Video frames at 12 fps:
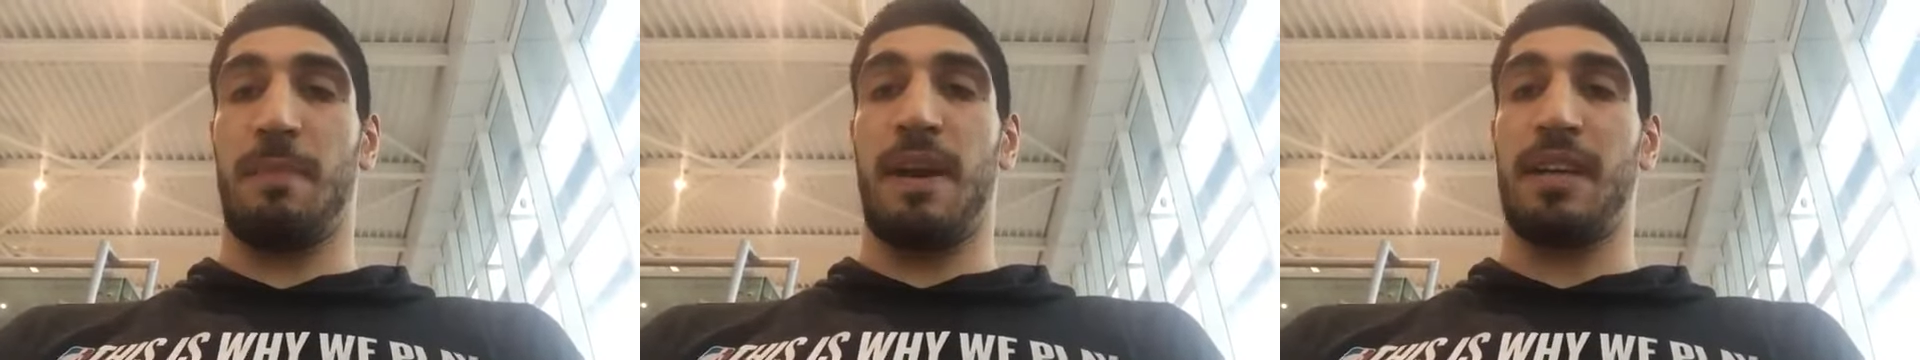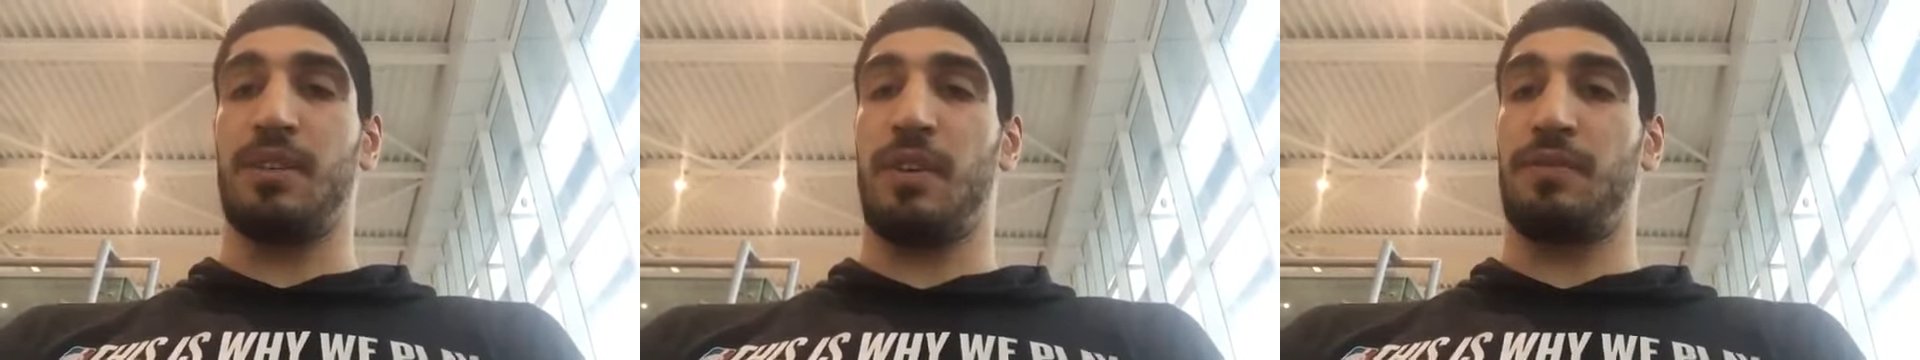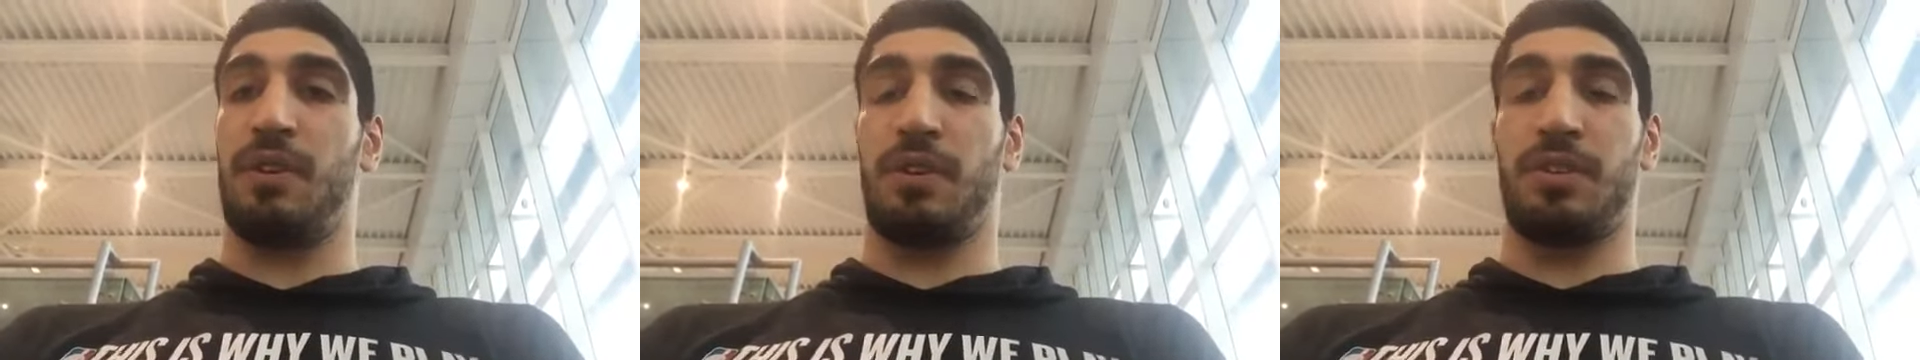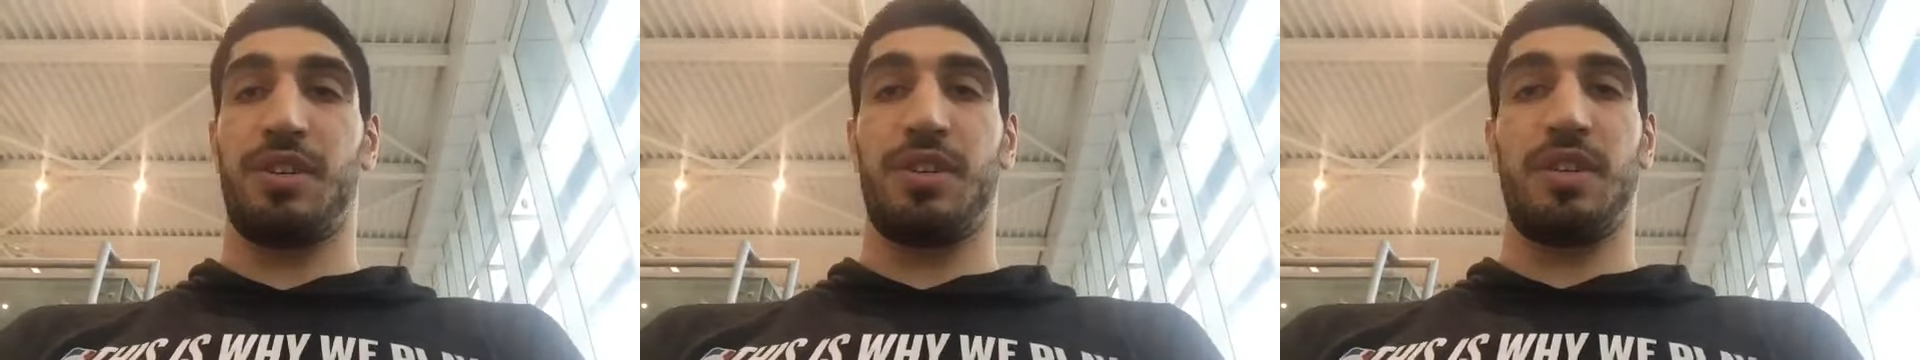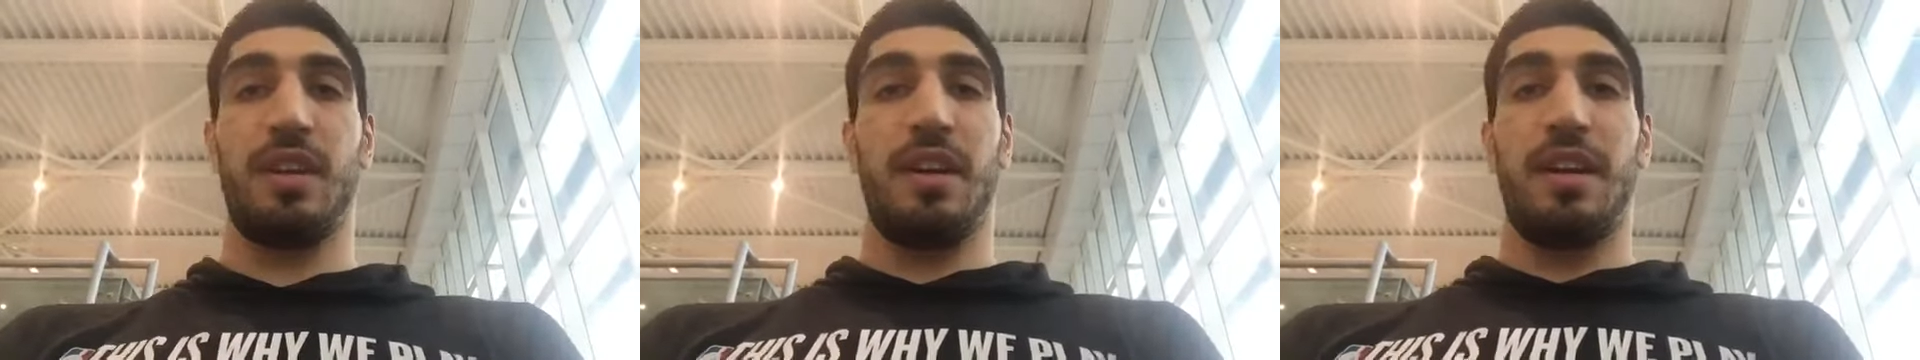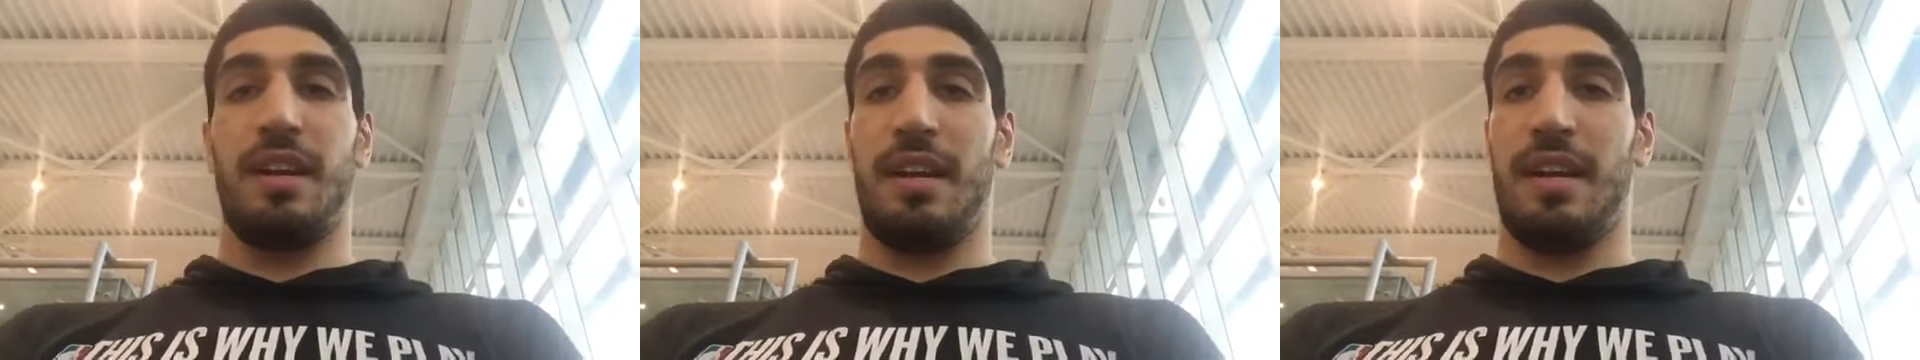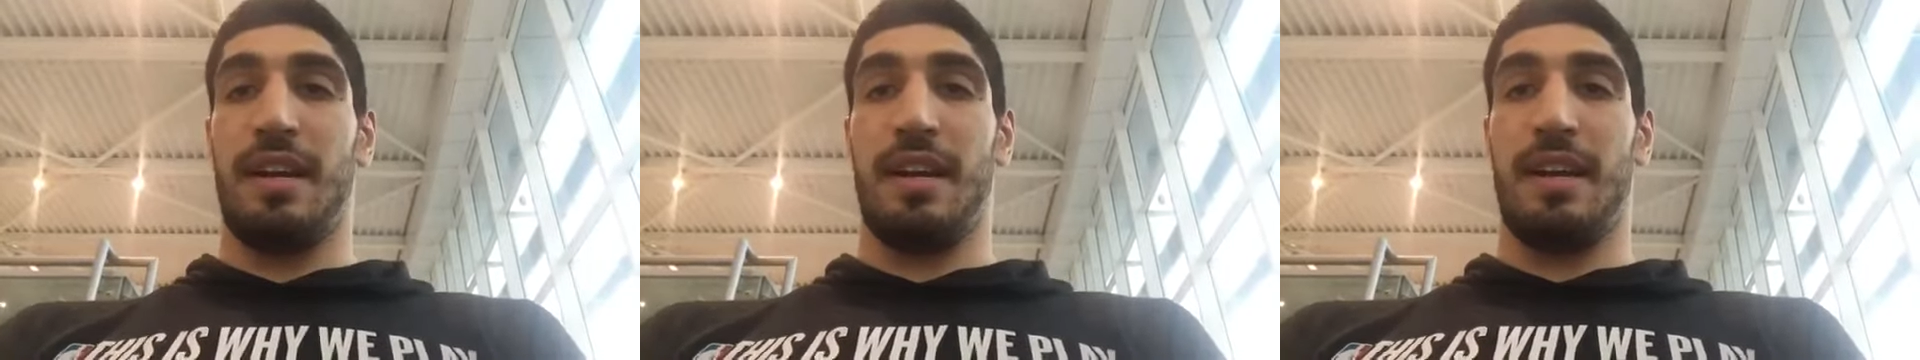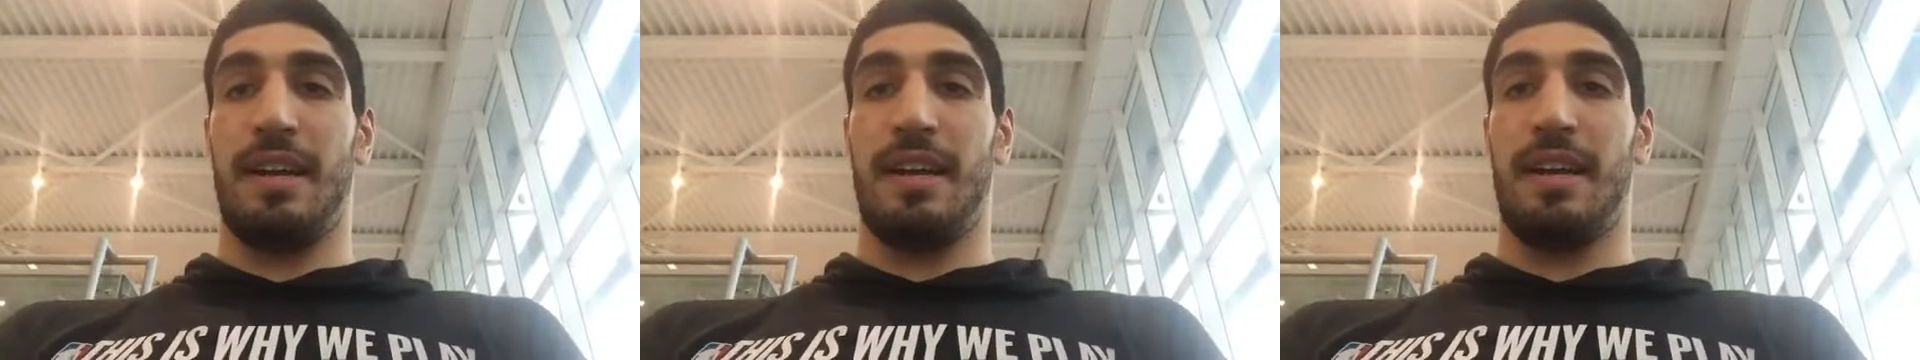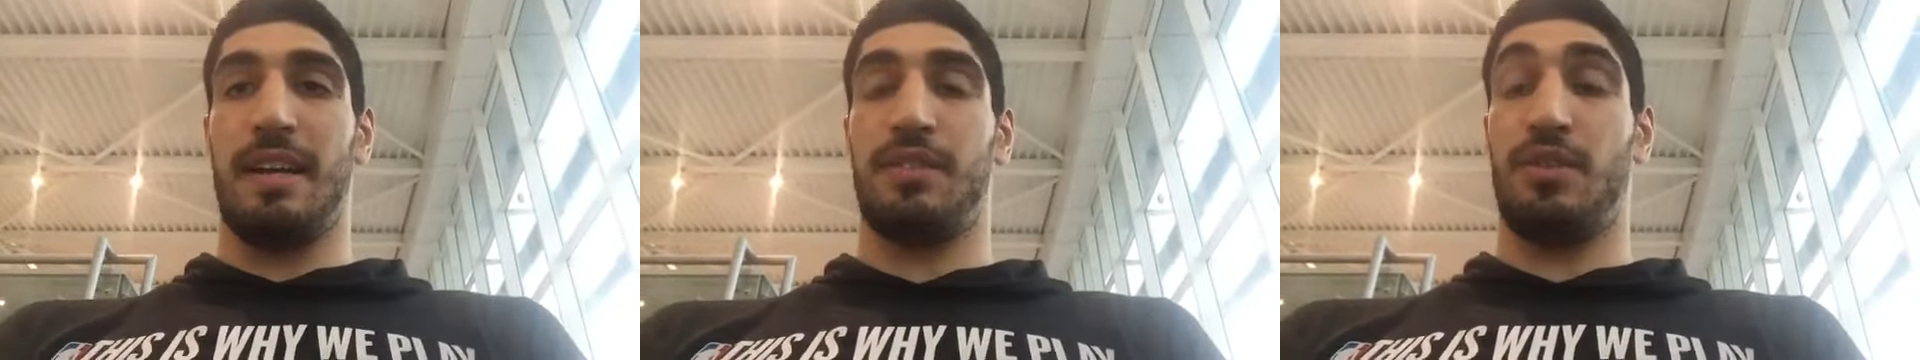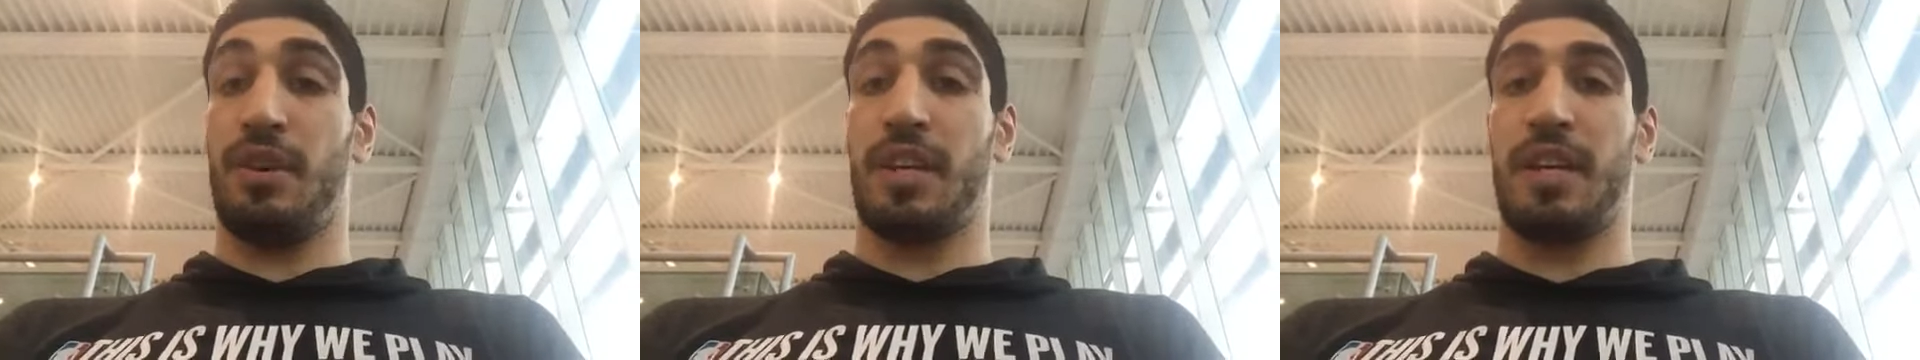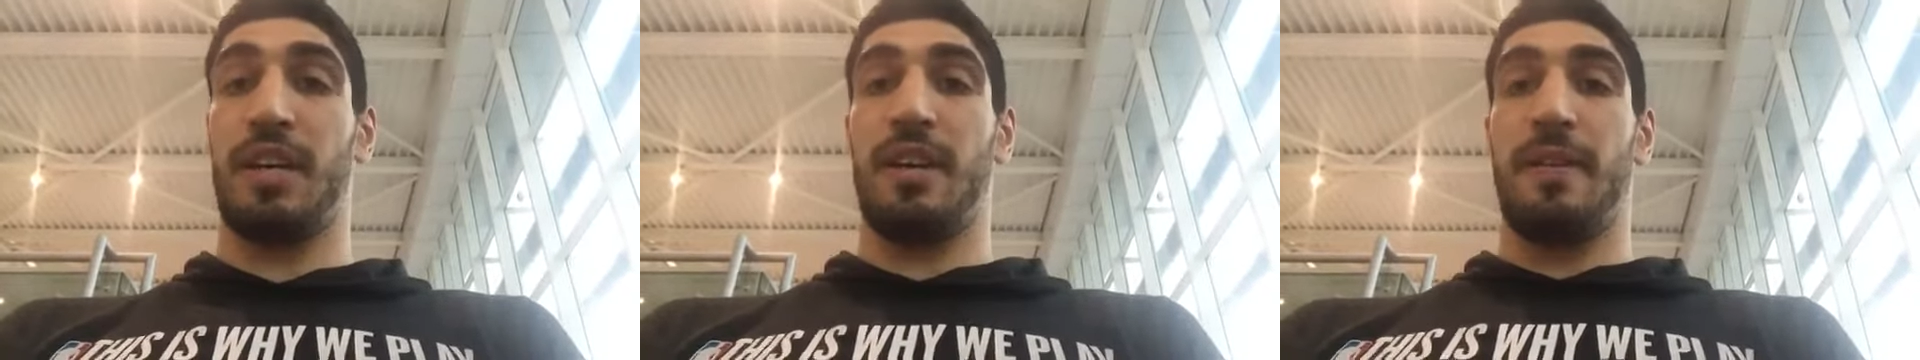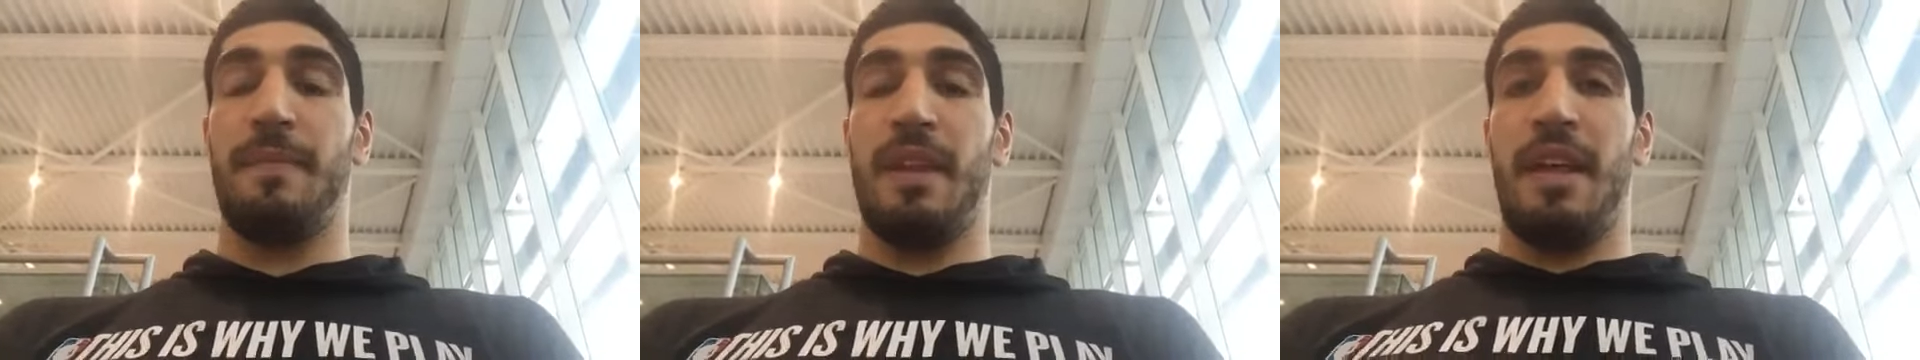the president of Turkey.